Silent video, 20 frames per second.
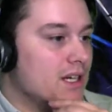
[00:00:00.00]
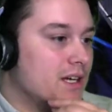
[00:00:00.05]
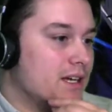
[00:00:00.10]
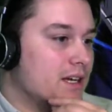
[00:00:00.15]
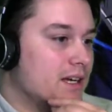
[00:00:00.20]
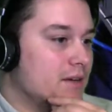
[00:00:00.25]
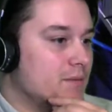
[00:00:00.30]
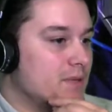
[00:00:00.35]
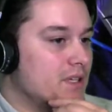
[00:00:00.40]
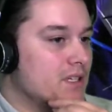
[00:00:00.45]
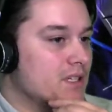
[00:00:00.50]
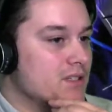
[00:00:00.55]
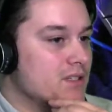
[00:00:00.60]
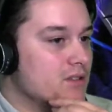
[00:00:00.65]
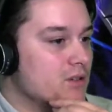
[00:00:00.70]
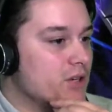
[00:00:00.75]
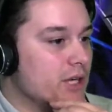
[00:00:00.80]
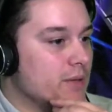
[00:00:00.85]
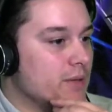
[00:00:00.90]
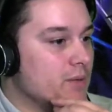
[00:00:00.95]
I mean, it's
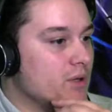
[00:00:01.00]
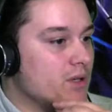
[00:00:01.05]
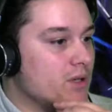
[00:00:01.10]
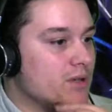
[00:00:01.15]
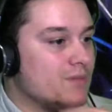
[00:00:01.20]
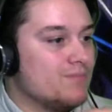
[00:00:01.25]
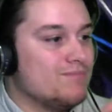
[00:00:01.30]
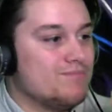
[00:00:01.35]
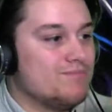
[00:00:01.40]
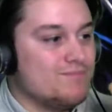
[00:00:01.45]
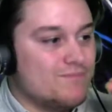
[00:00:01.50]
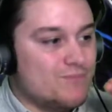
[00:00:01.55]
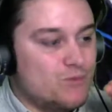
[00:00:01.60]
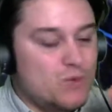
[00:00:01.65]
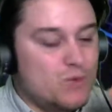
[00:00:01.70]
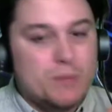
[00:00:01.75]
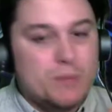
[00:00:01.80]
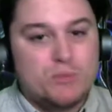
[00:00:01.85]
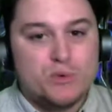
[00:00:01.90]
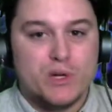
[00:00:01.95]
okay, but
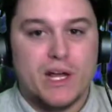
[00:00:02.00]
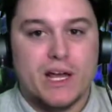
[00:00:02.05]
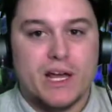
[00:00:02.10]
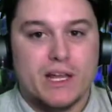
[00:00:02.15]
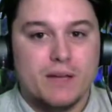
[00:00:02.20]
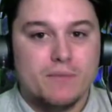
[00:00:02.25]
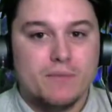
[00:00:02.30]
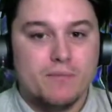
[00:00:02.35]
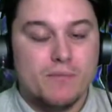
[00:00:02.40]
rebrand,